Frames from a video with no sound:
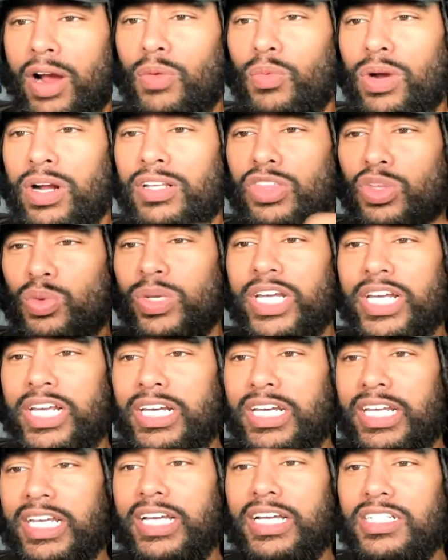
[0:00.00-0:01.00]
where
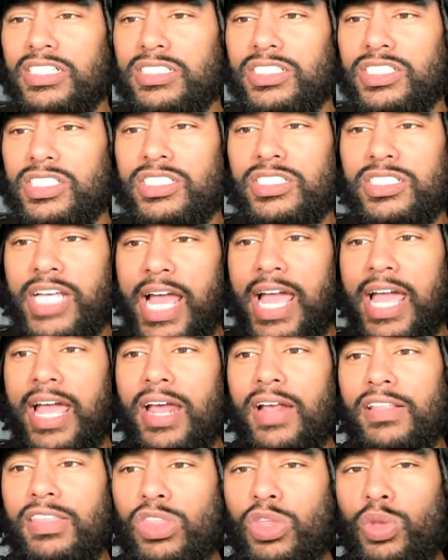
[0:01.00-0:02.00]
3 niggas just
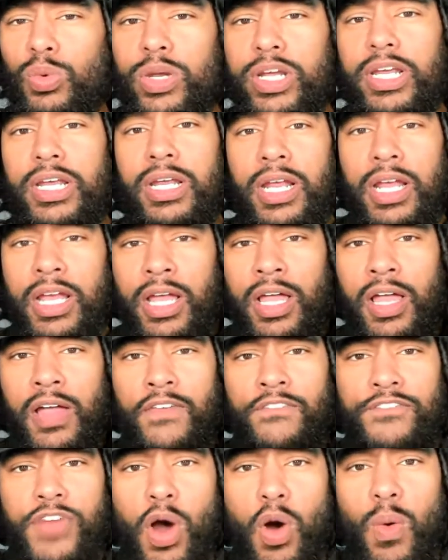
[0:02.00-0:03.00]
had 3
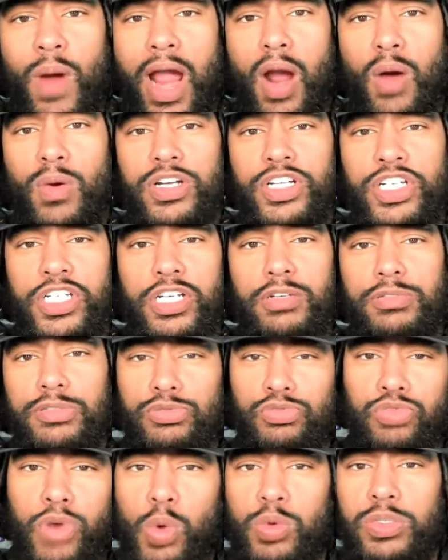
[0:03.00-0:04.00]
4-hour shifts
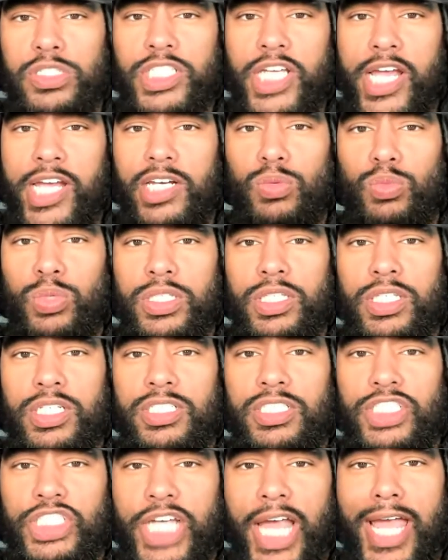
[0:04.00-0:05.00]
rotating with this
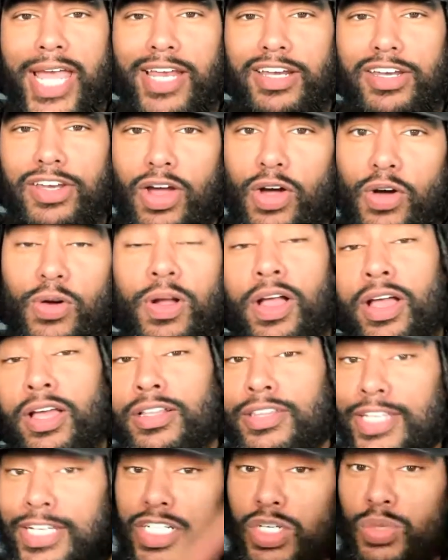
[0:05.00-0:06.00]
Jane Doe.
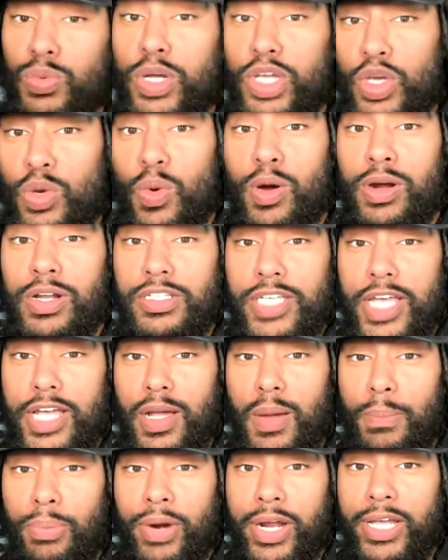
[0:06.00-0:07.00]
This is where you want to take
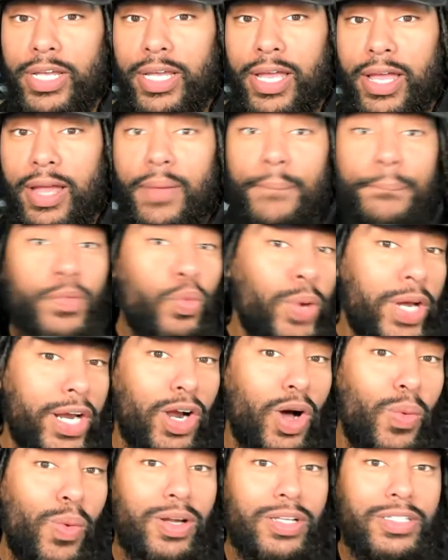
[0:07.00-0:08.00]
a break at? We
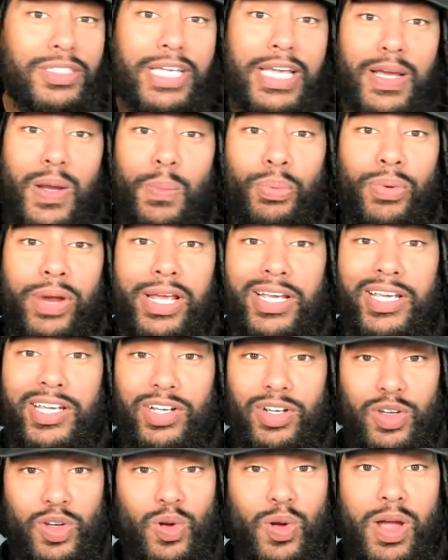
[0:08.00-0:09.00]
don't want to take a break
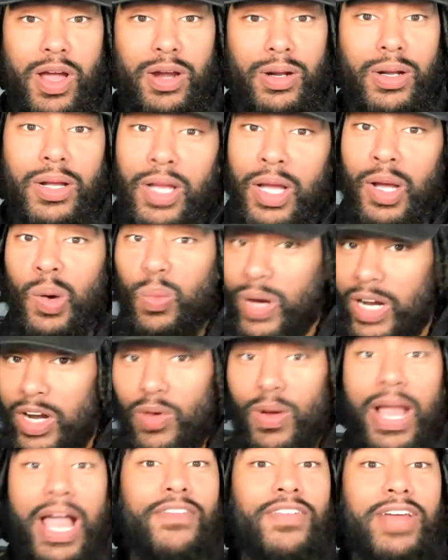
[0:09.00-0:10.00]
here, Your Honor. We
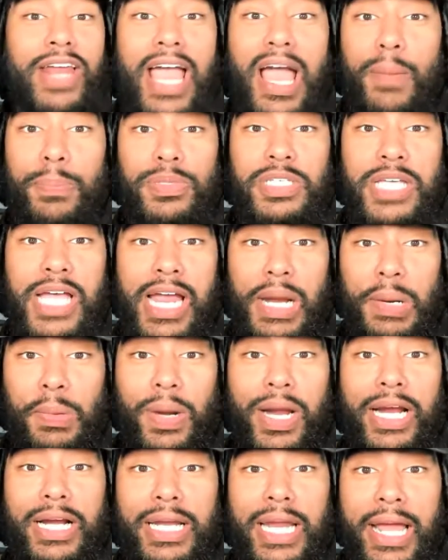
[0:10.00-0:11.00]
don't have an appetite
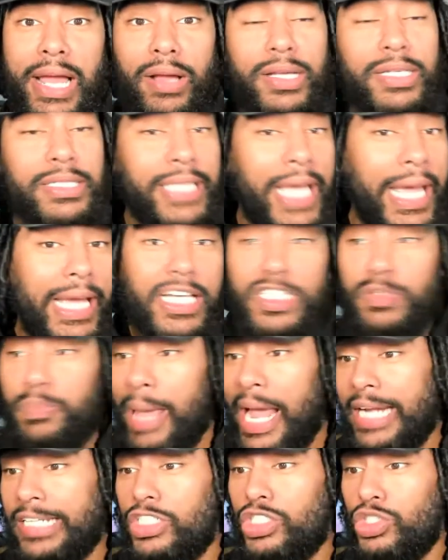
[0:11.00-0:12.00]
right now. Take us
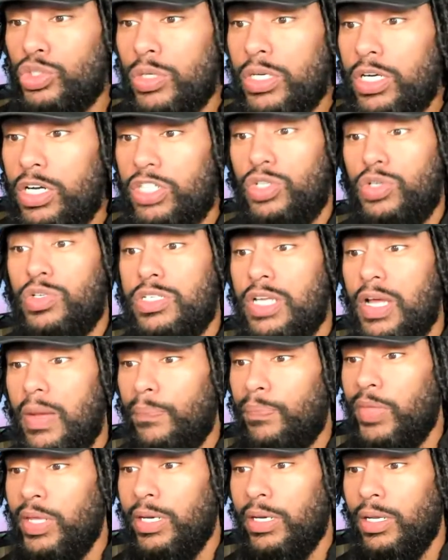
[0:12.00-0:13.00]
back to drugs or something.